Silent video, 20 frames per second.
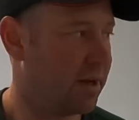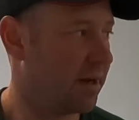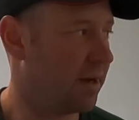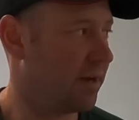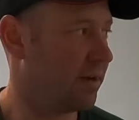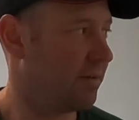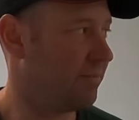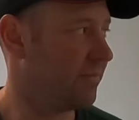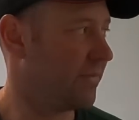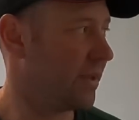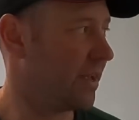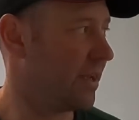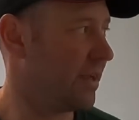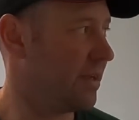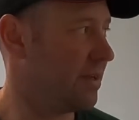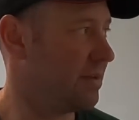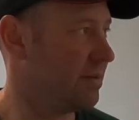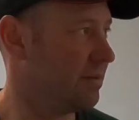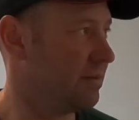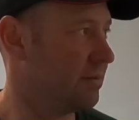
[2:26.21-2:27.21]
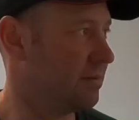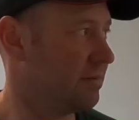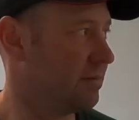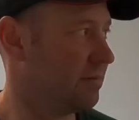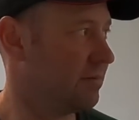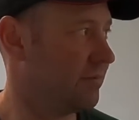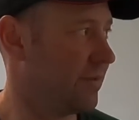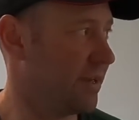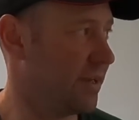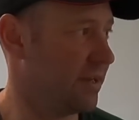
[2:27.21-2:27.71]

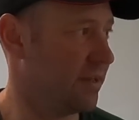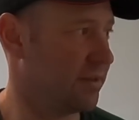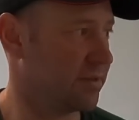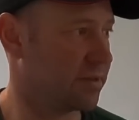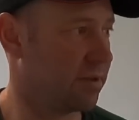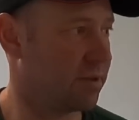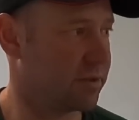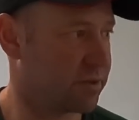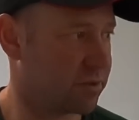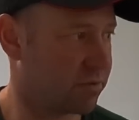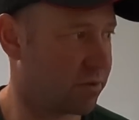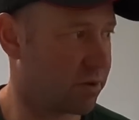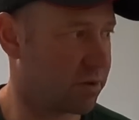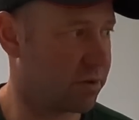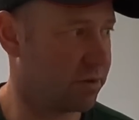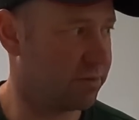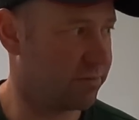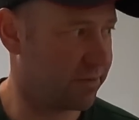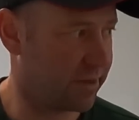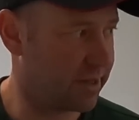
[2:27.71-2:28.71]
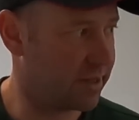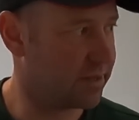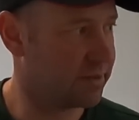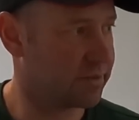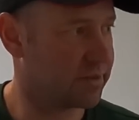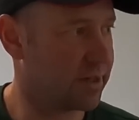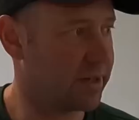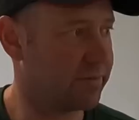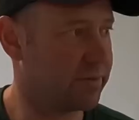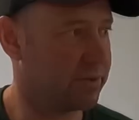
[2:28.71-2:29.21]
And fans, like Sirocco
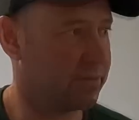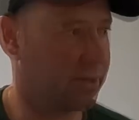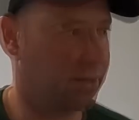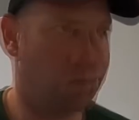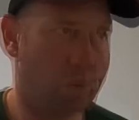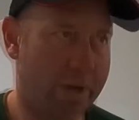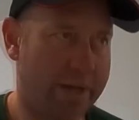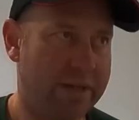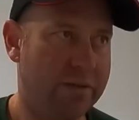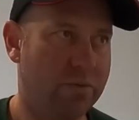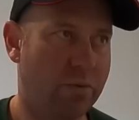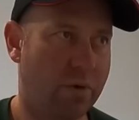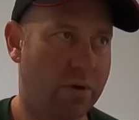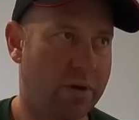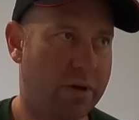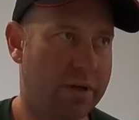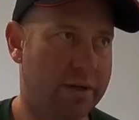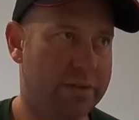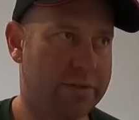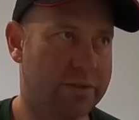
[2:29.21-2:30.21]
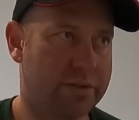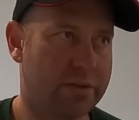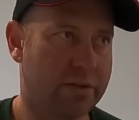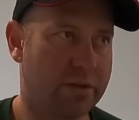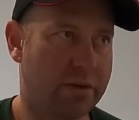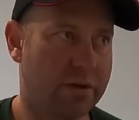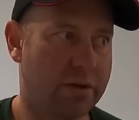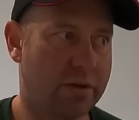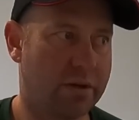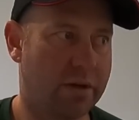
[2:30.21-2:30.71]
fans everywhere. Weight wise,
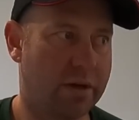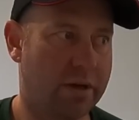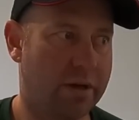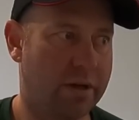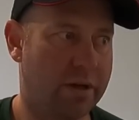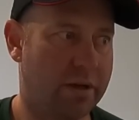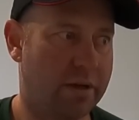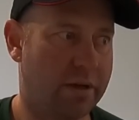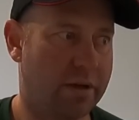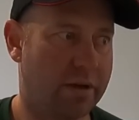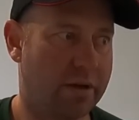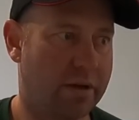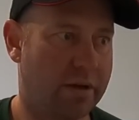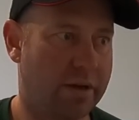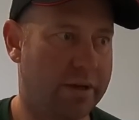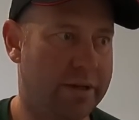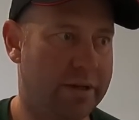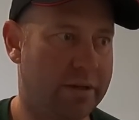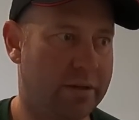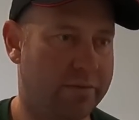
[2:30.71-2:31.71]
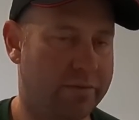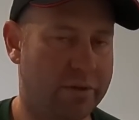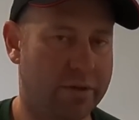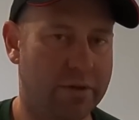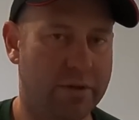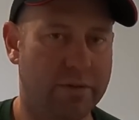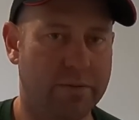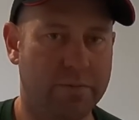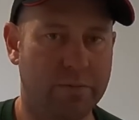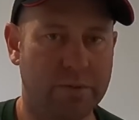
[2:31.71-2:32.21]
I've got
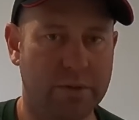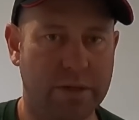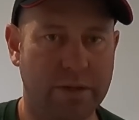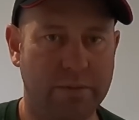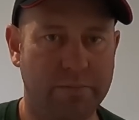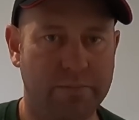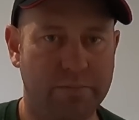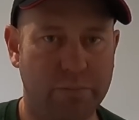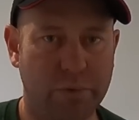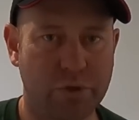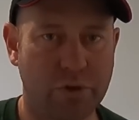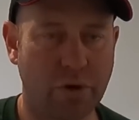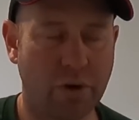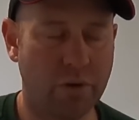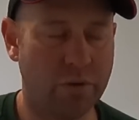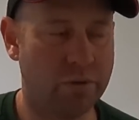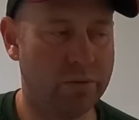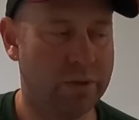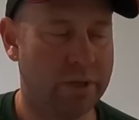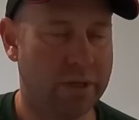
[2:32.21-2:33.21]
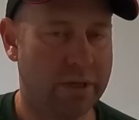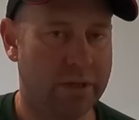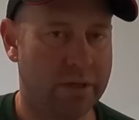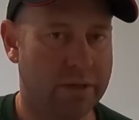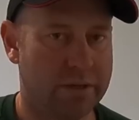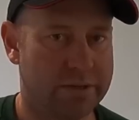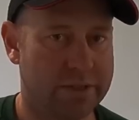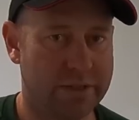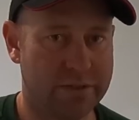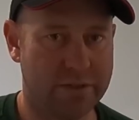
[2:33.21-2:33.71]
a Patrol,
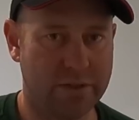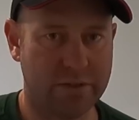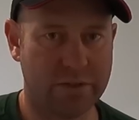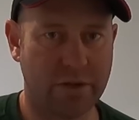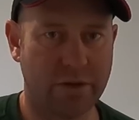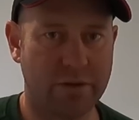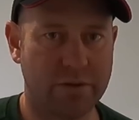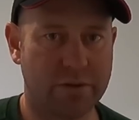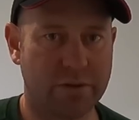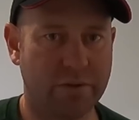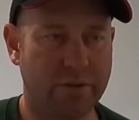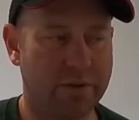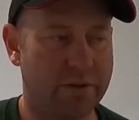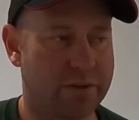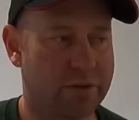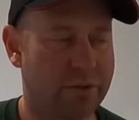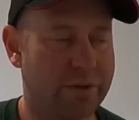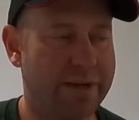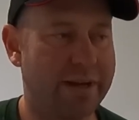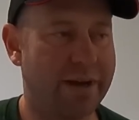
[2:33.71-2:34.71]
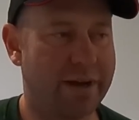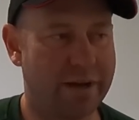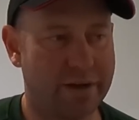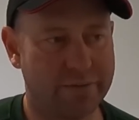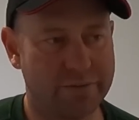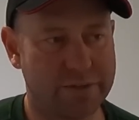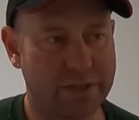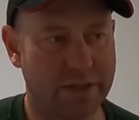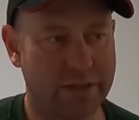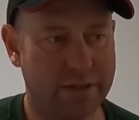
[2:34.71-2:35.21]
says you can tow through it
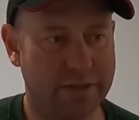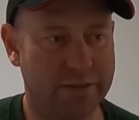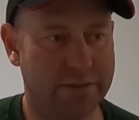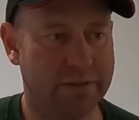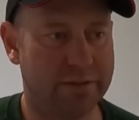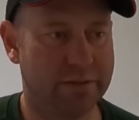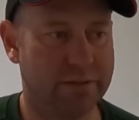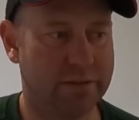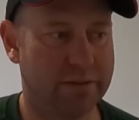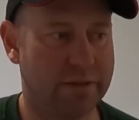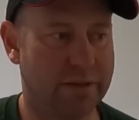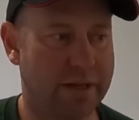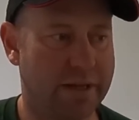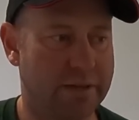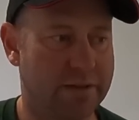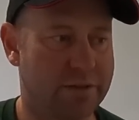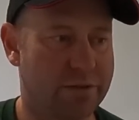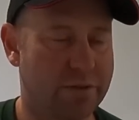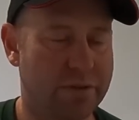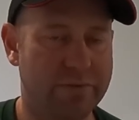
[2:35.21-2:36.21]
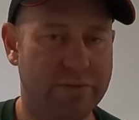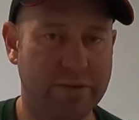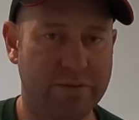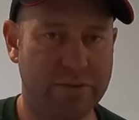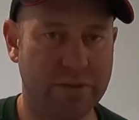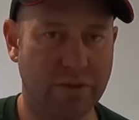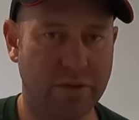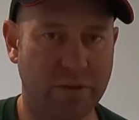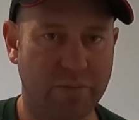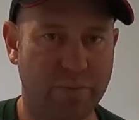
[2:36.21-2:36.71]
3.5 ton and
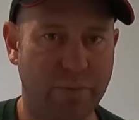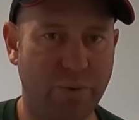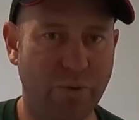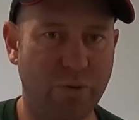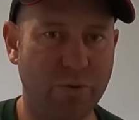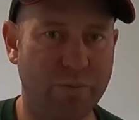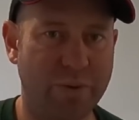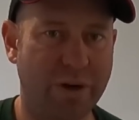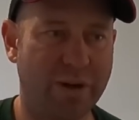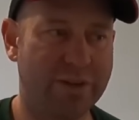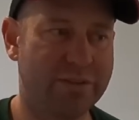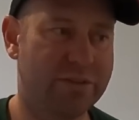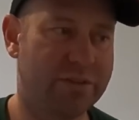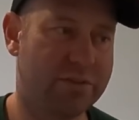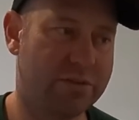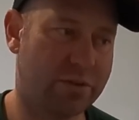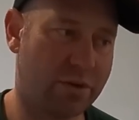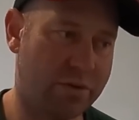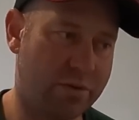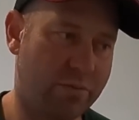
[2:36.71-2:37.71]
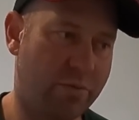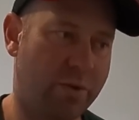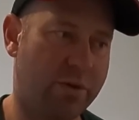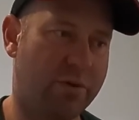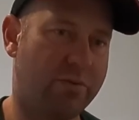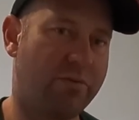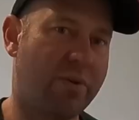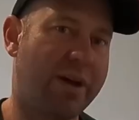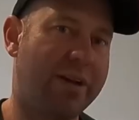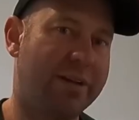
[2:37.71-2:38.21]
350 on the ball, but I don't
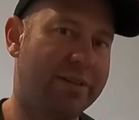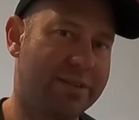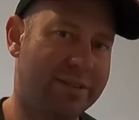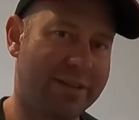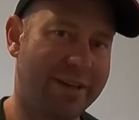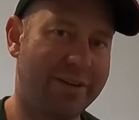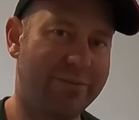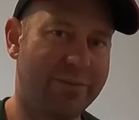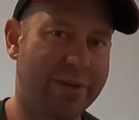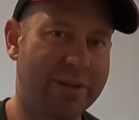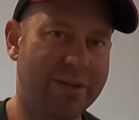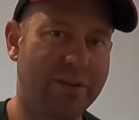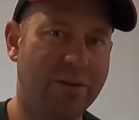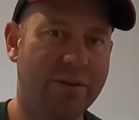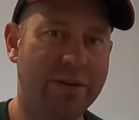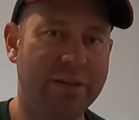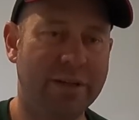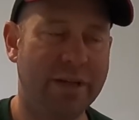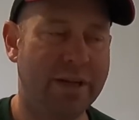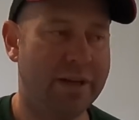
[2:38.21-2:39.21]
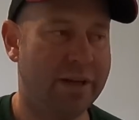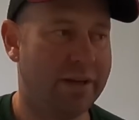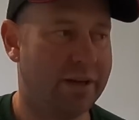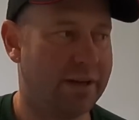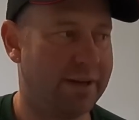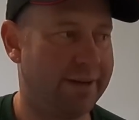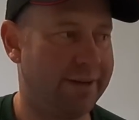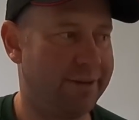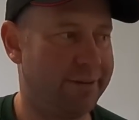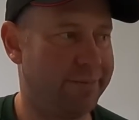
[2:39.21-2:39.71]
want to run it to that red line.
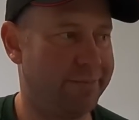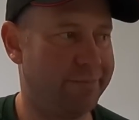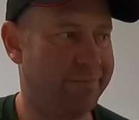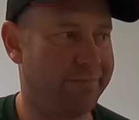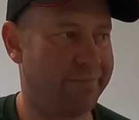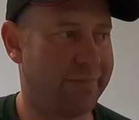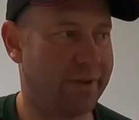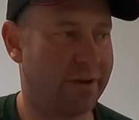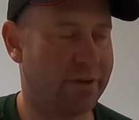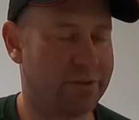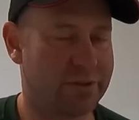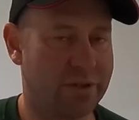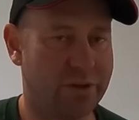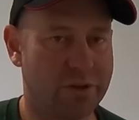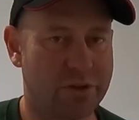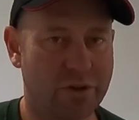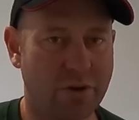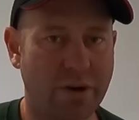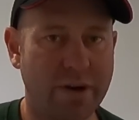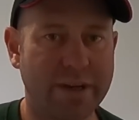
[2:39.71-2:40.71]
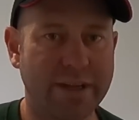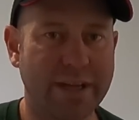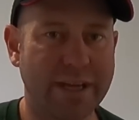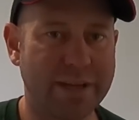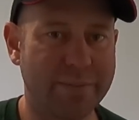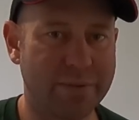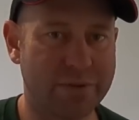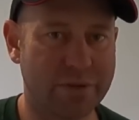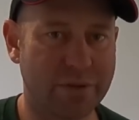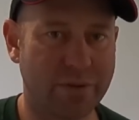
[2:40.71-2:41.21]
I was going to try and
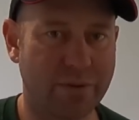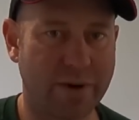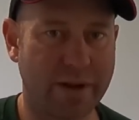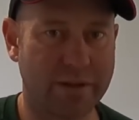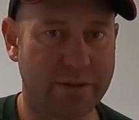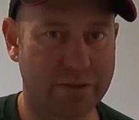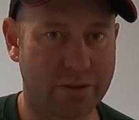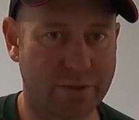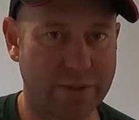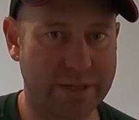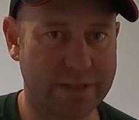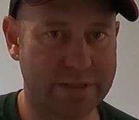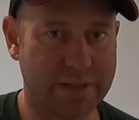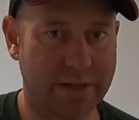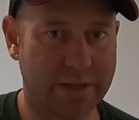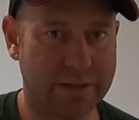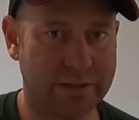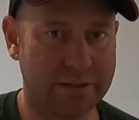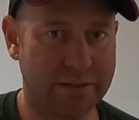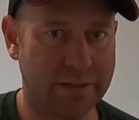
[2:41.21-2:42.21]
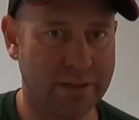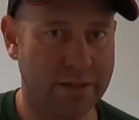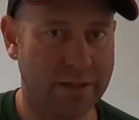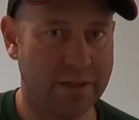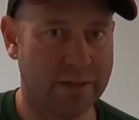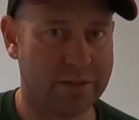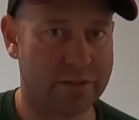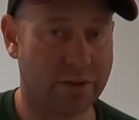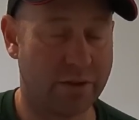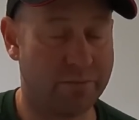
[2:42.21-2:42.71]
keep it to around 3 ton.
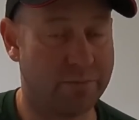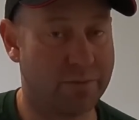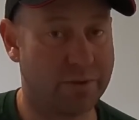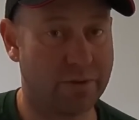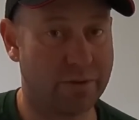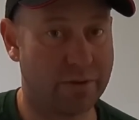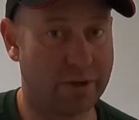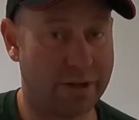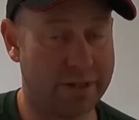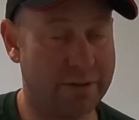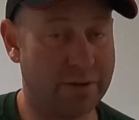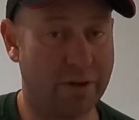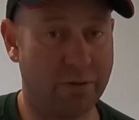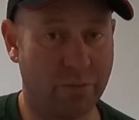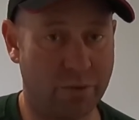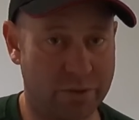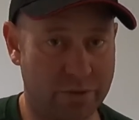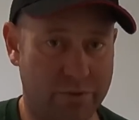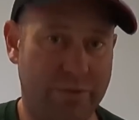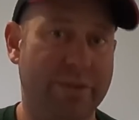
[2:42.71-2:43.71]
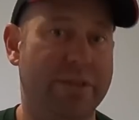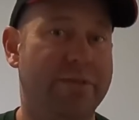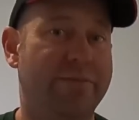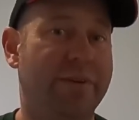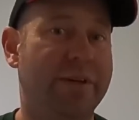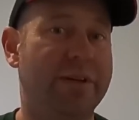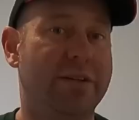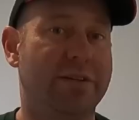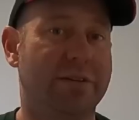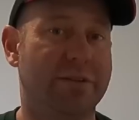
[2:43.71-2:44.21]
So I want all these
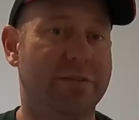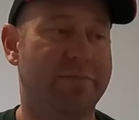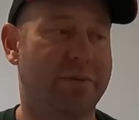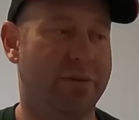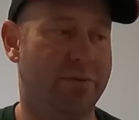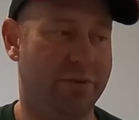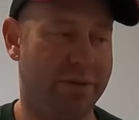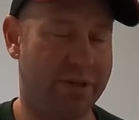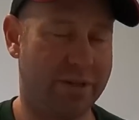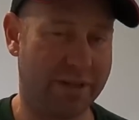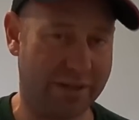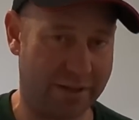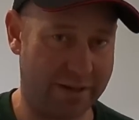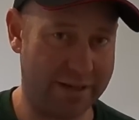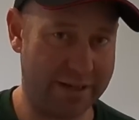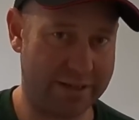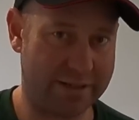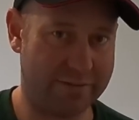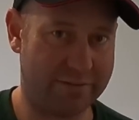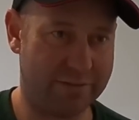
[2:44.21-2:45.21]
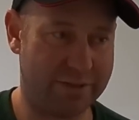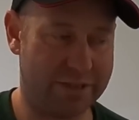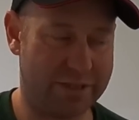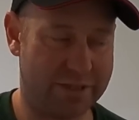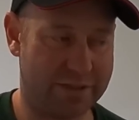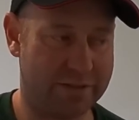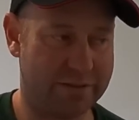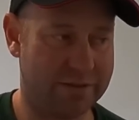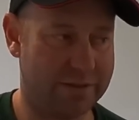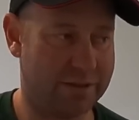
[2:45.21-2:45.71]
features, but I want it light,
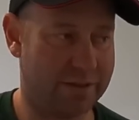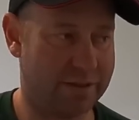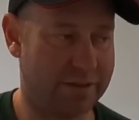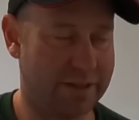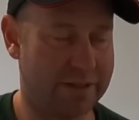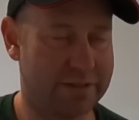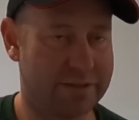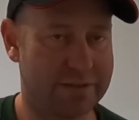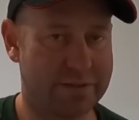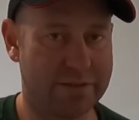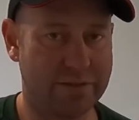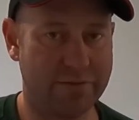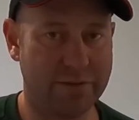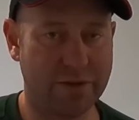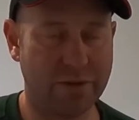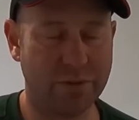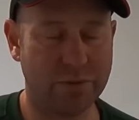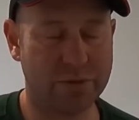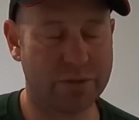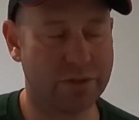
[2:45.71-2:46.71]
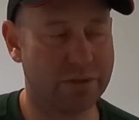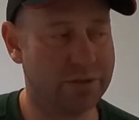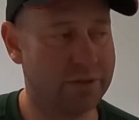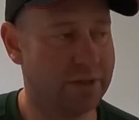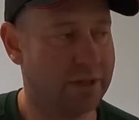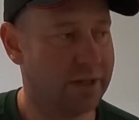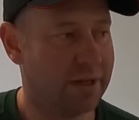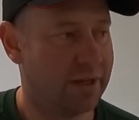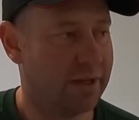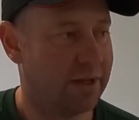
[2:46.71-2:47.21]
which, you know, that's difficult too.